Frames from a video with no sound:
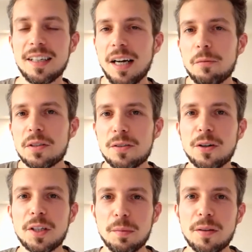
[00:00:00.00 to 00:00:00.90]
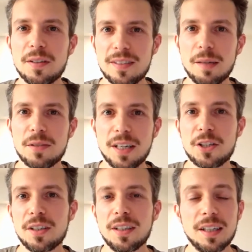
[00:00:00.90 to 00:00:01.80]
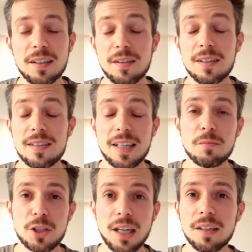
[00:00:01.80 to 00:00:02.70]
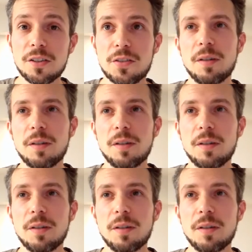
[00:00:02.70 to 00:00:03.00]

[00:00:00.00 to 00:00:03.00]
are we talking about the same session, the same challenge?